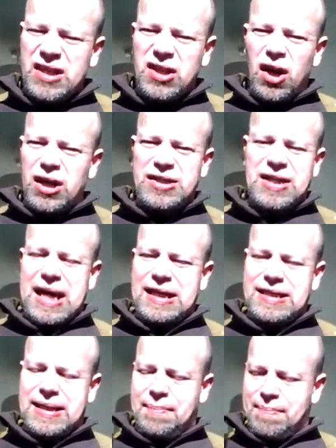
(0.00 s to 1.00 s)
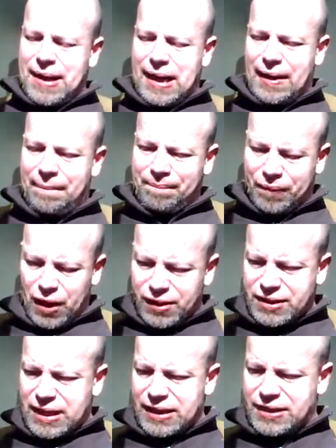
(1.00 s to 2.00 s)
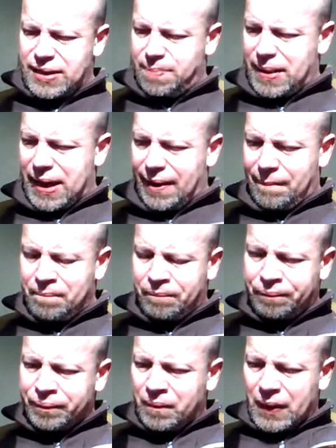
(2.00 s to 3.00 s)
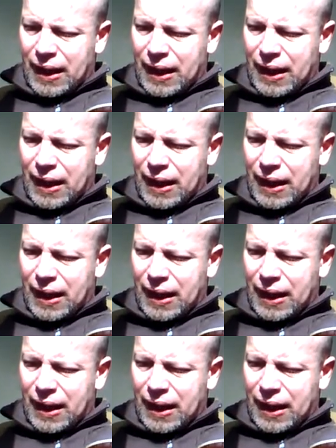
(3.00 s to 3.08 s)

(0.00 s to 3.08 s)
it's a nice tasting beer. The